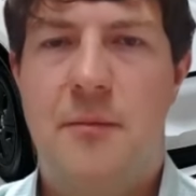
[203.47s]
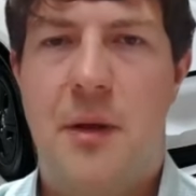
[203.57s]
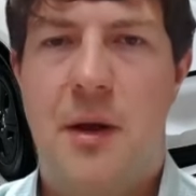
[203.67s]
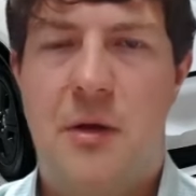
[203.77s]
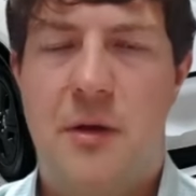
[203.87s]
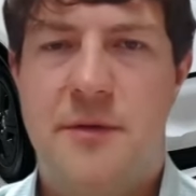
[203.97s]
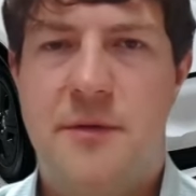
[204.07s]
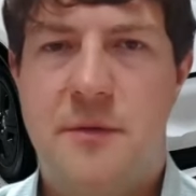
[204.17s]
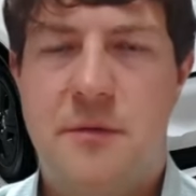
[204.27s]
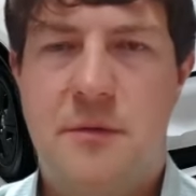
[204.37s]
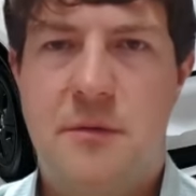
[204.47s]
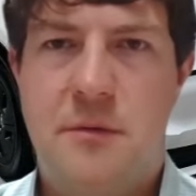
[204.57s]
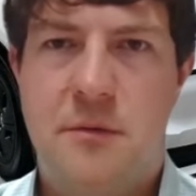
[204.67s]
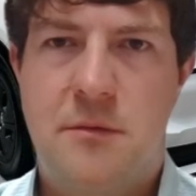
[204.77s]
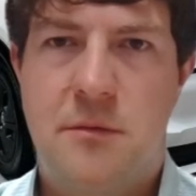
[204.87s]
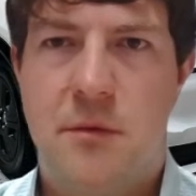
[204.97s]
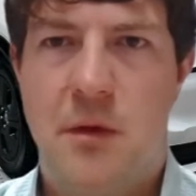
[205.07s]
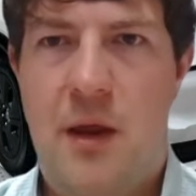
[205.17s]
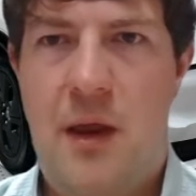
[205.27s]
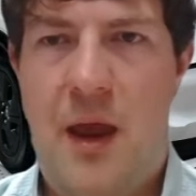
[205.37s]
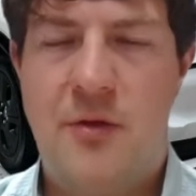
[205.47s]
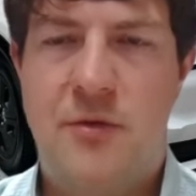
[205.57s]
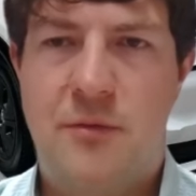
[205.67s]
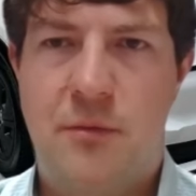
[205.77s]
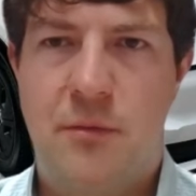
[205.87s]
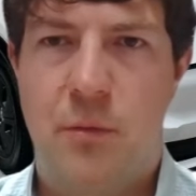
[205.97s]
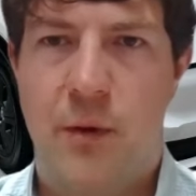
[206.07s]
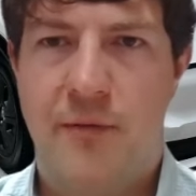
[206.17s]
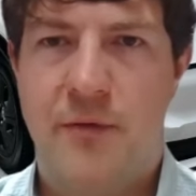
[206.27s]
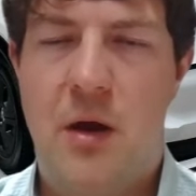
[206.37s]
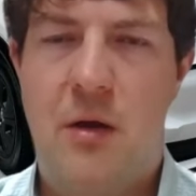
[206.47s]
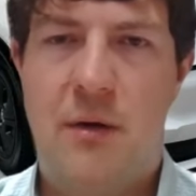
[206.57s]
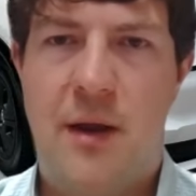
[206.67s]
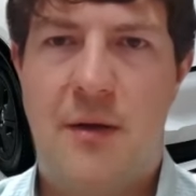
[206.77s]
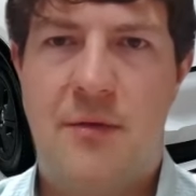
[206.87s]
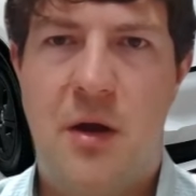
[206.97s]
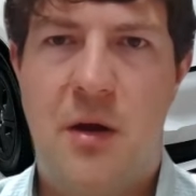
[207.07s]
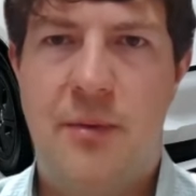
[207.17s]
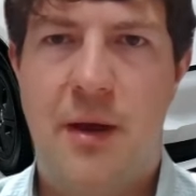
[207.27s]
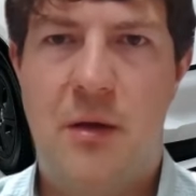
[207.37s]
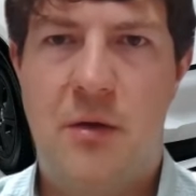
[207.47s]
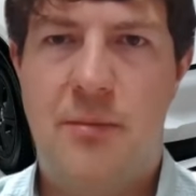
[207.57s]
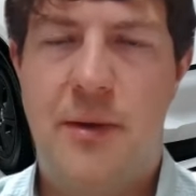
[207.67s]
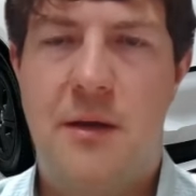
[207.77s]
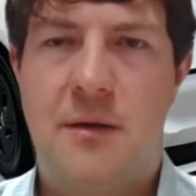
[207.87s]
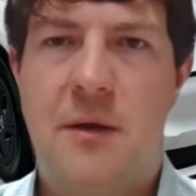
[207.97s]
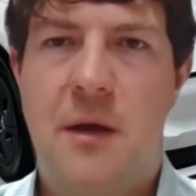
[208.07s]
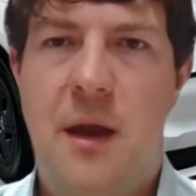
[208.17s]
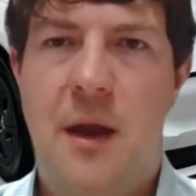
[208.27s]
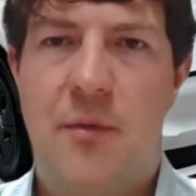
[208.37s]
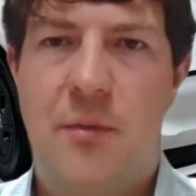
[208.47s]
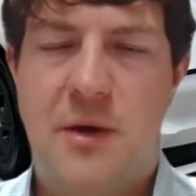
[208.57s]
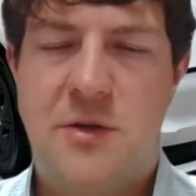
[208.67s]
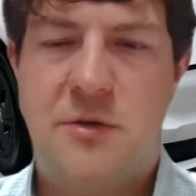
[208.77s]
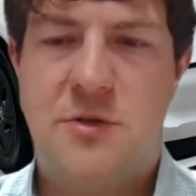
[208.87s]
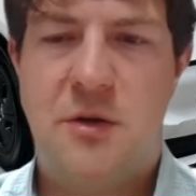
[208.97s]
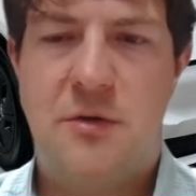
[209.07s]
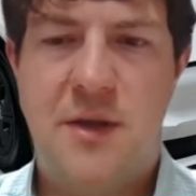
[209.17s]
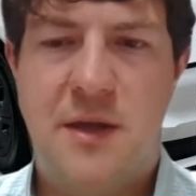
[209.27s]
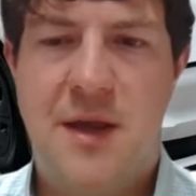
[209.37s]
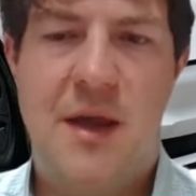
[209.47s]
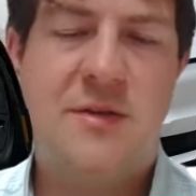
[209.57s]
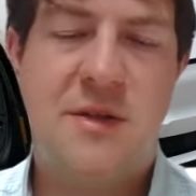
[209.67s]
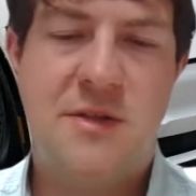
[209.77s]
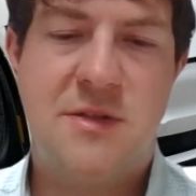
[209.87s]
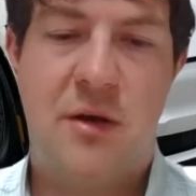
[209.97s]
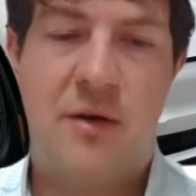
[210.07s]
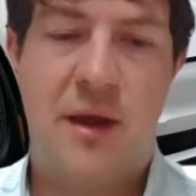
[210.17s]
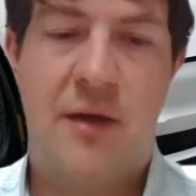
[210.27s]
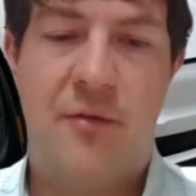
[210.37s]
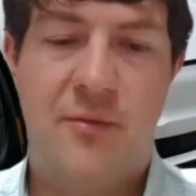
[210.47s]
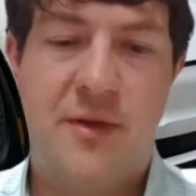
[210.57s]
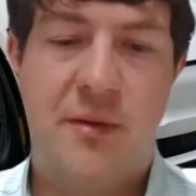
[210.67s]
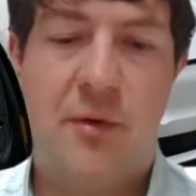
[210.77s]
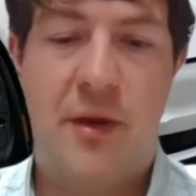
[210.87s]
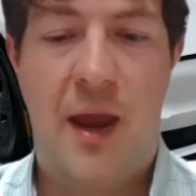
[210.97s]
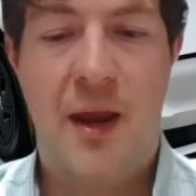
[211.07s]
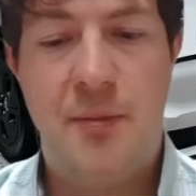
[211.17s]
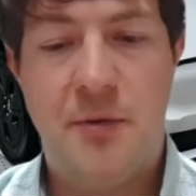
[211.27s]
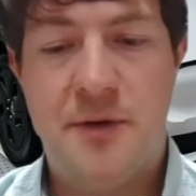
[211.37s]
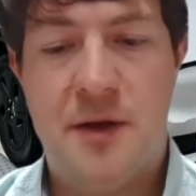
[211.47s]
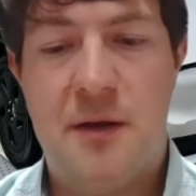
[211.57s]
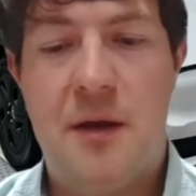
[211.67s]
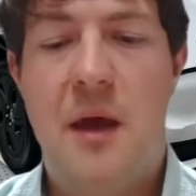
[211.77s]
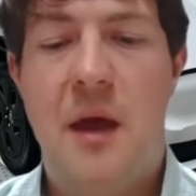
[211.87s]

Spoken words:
Because as we've known and kind of talked about a little bit, and the research shows it takes just as long to get from 0 to 80%